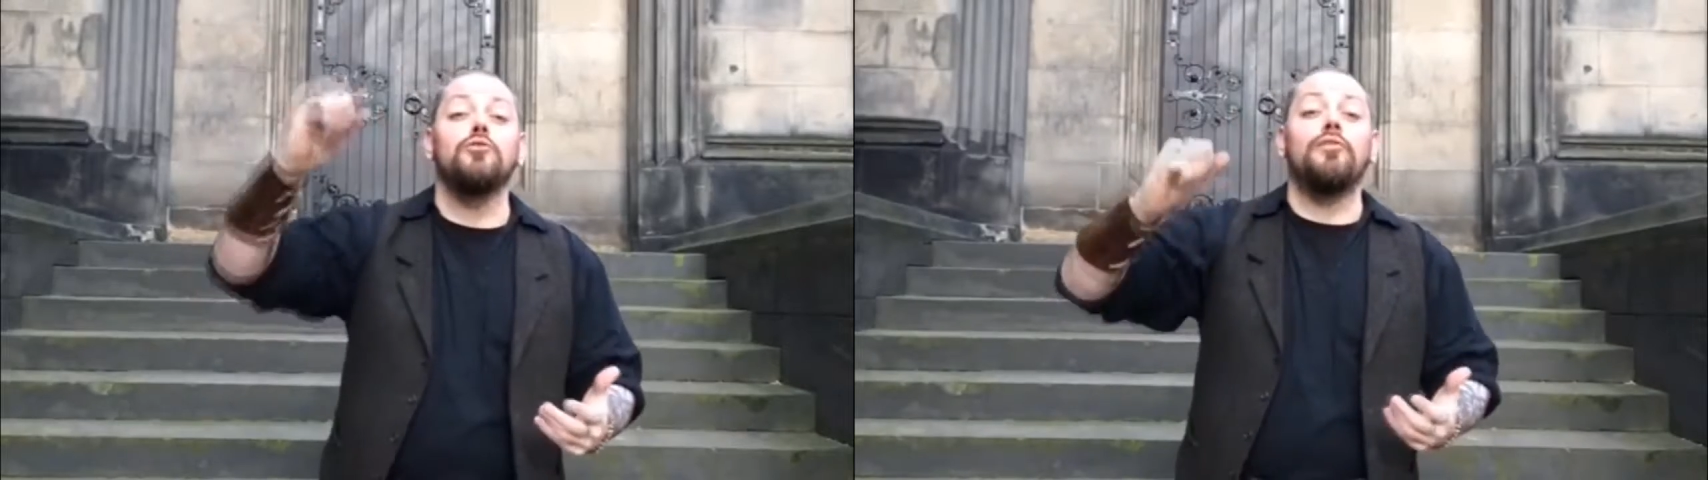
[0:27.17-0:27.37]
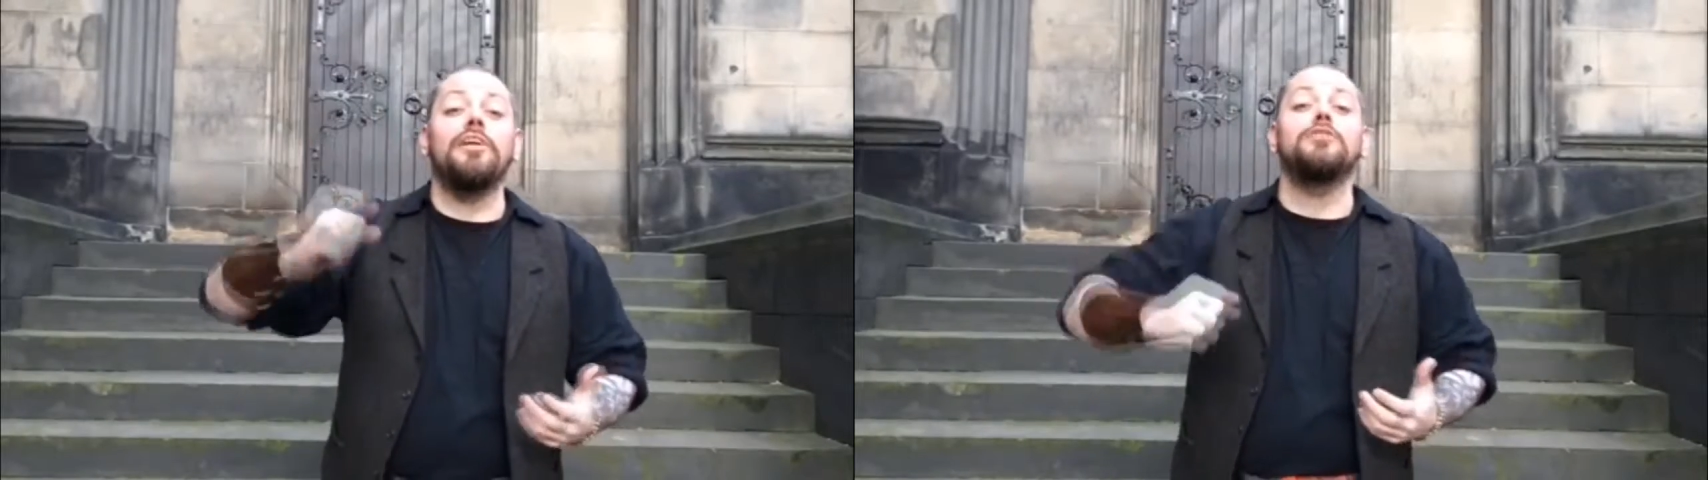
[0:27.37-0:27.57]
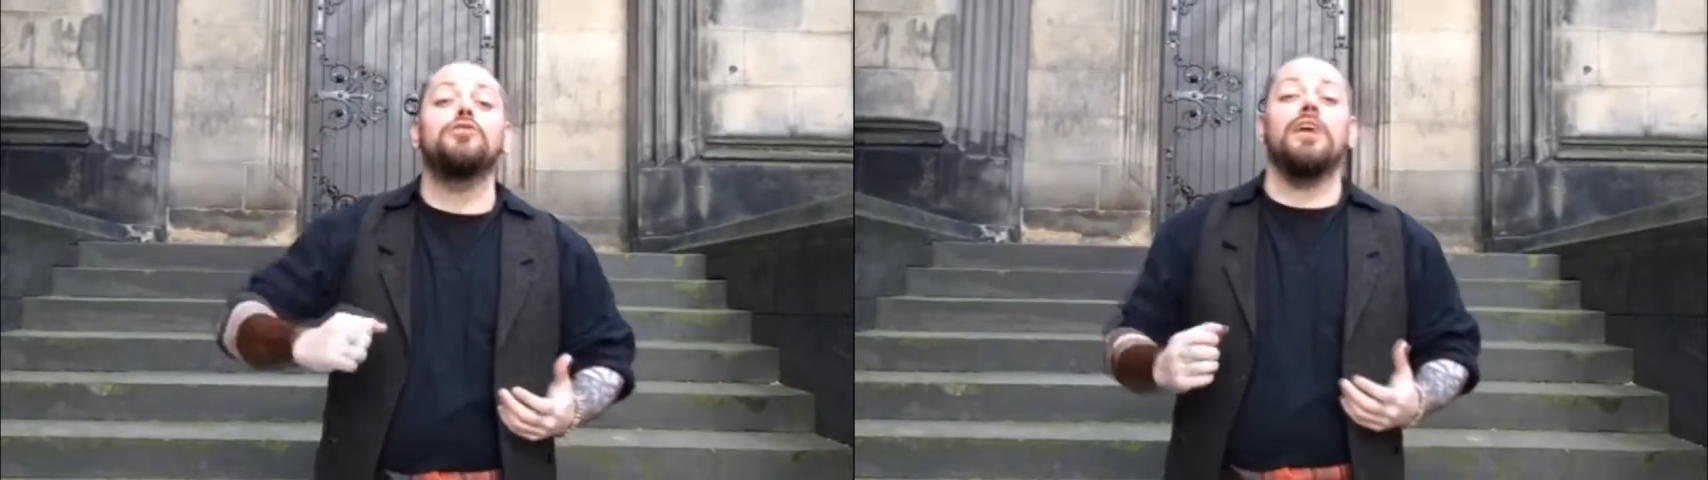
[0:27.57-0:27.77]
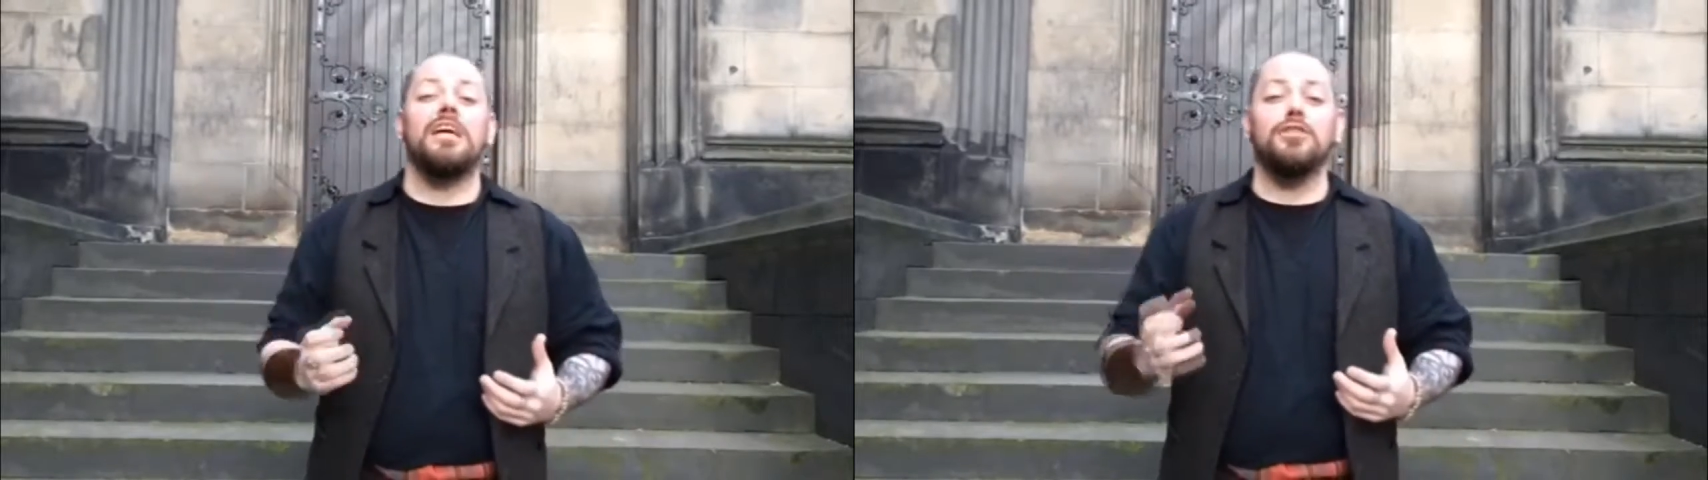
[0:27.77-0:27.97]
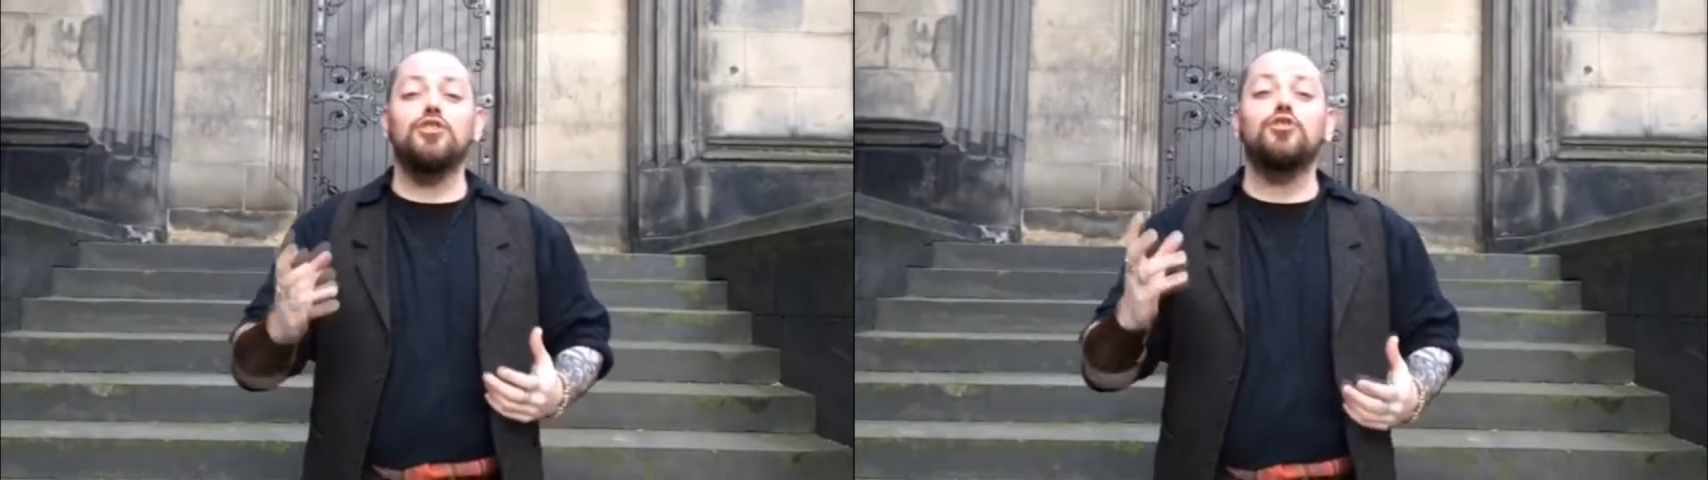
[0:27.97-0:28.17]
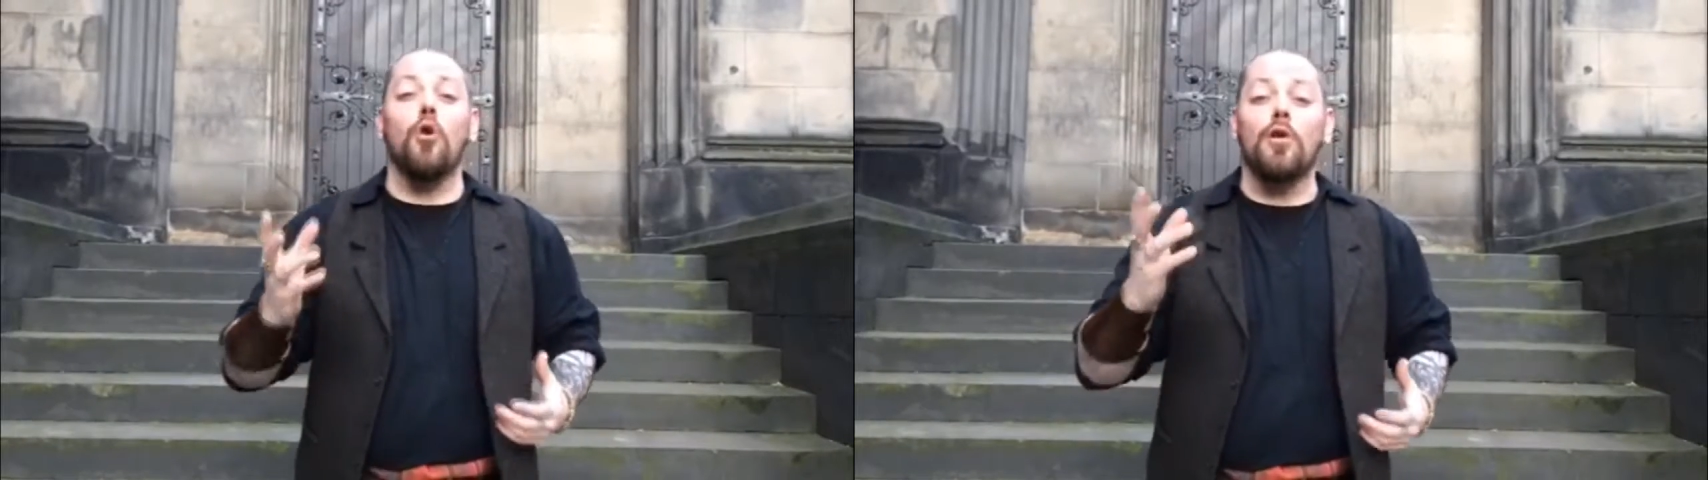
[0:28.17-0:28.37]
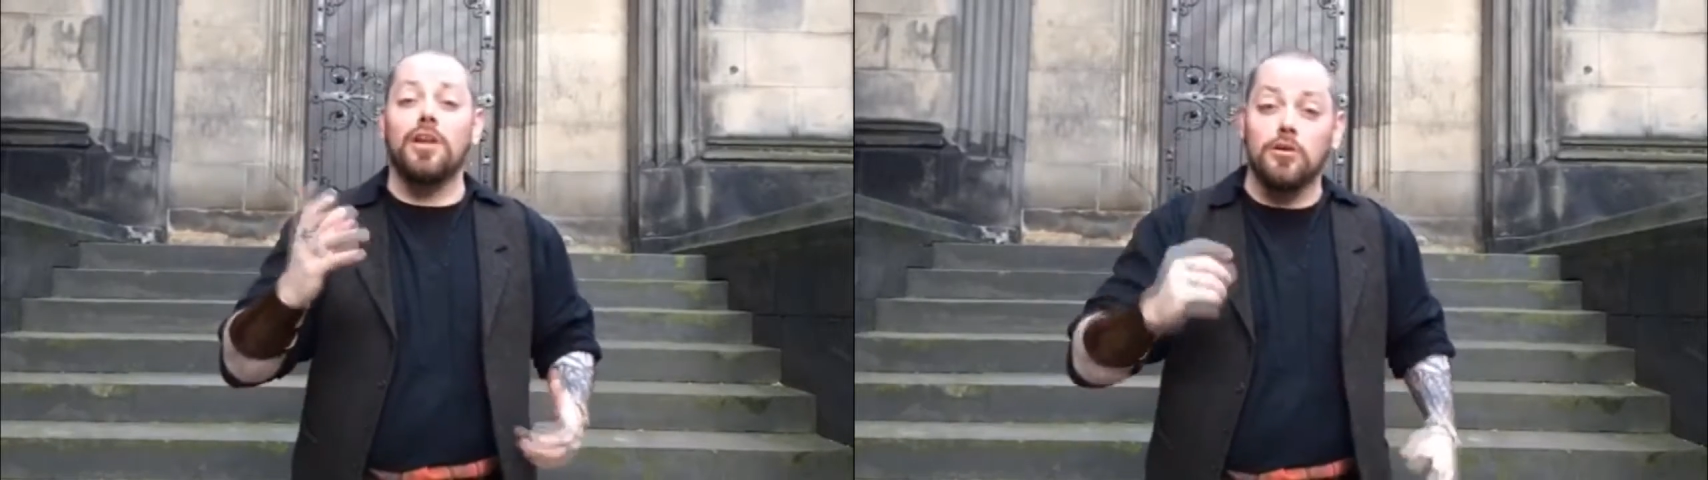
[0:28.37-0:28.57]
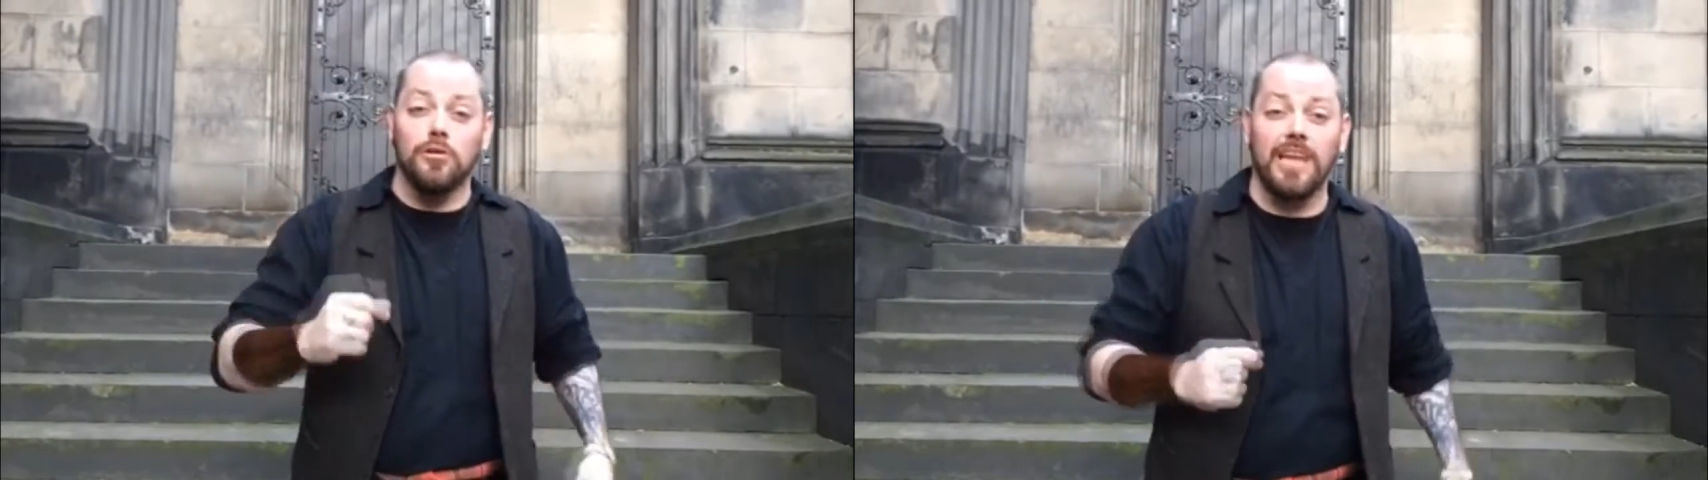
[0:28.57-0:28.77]
you reach the
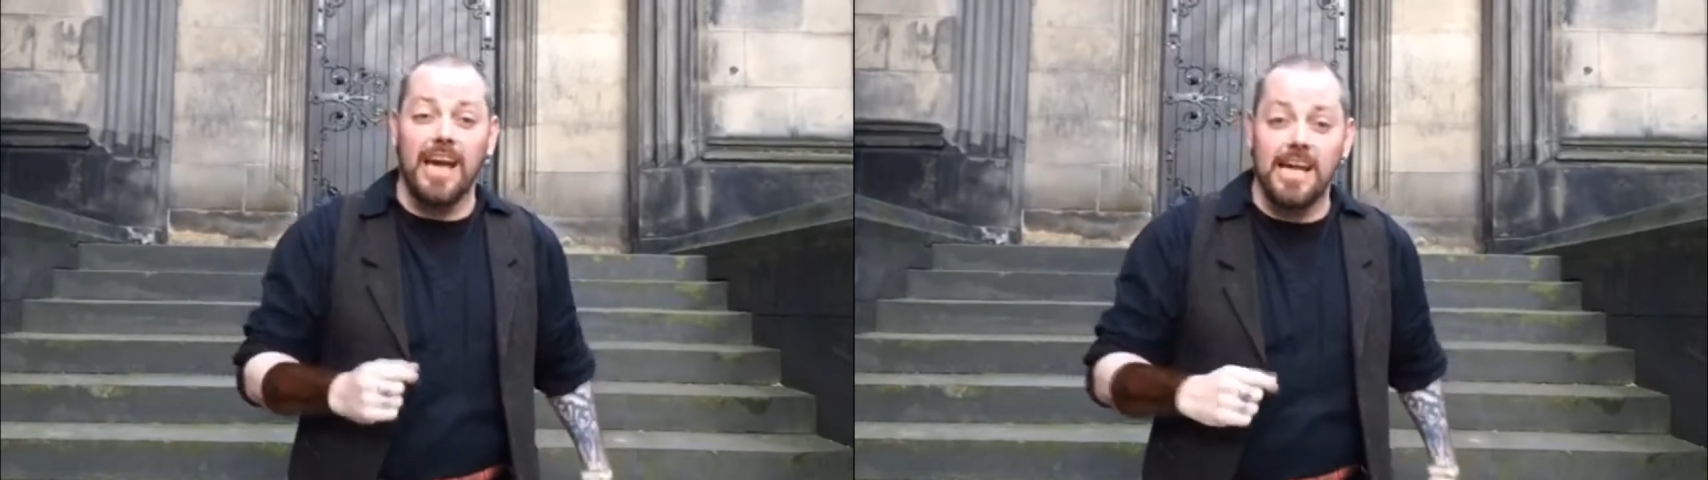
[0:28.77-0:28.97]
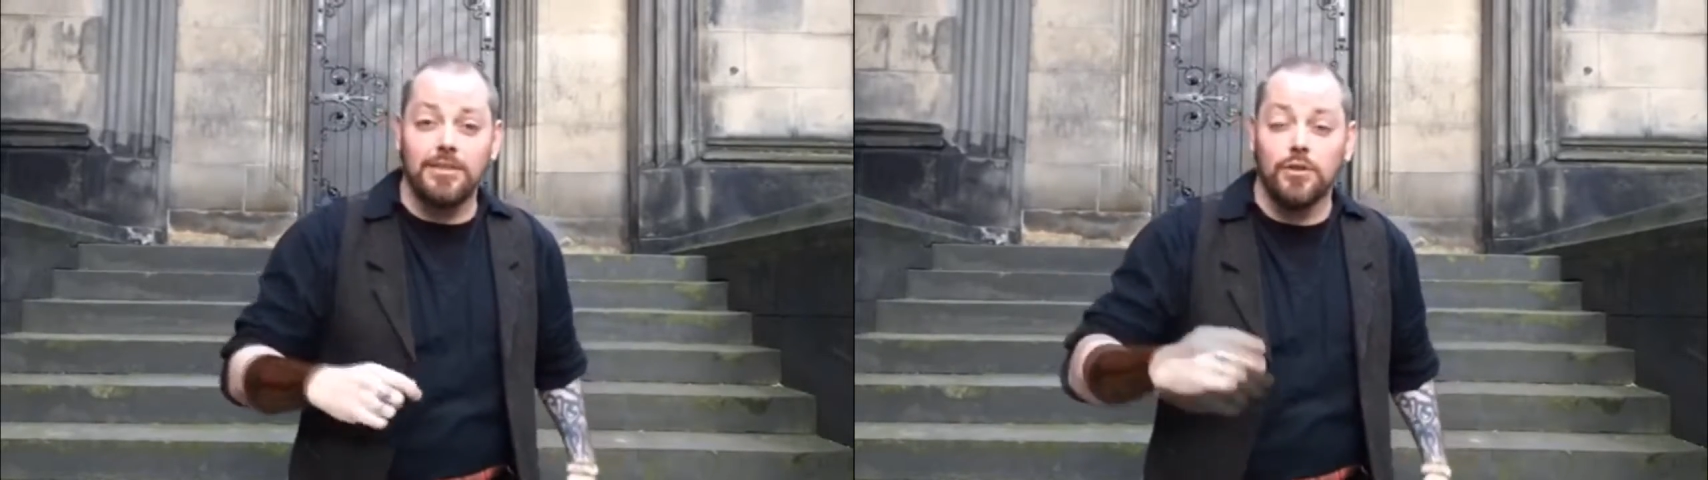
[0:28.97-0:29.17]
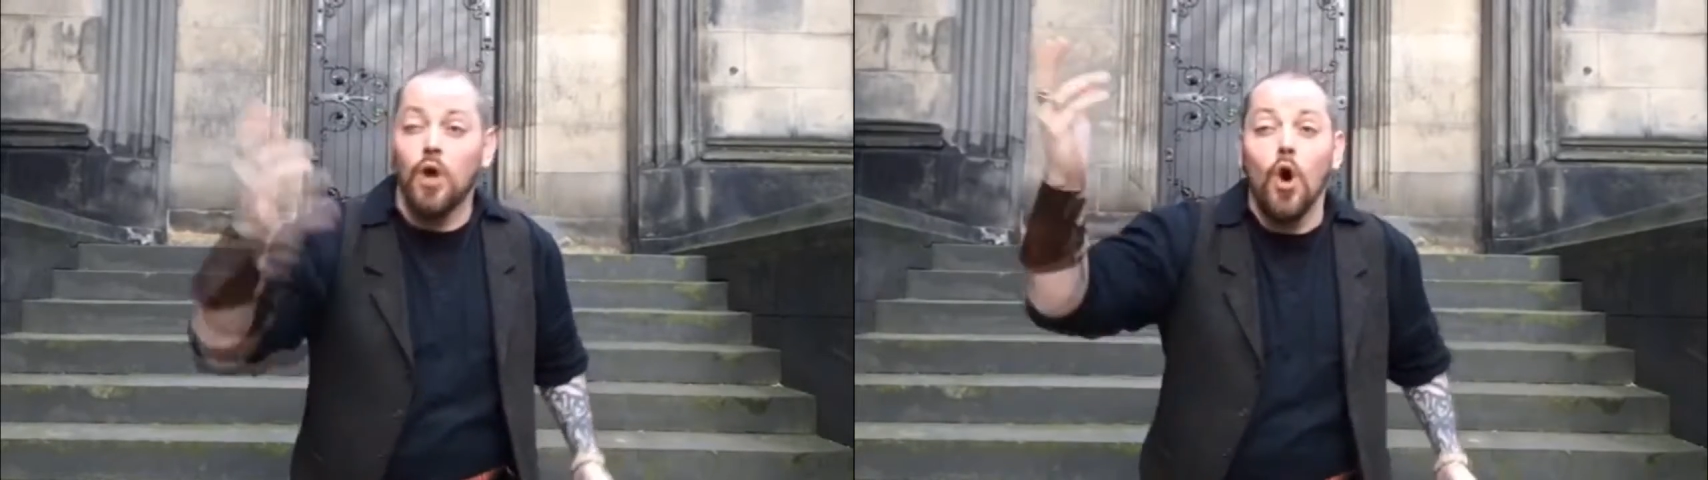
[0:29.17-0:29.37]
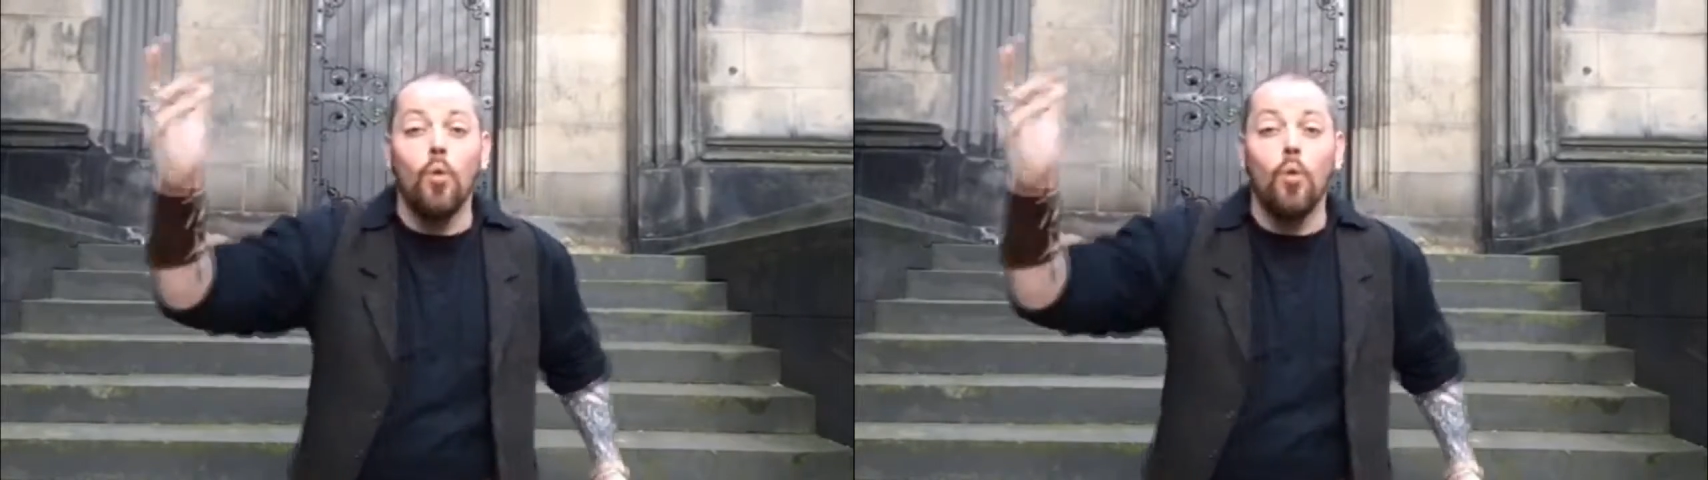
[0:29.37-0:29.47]
historical castle.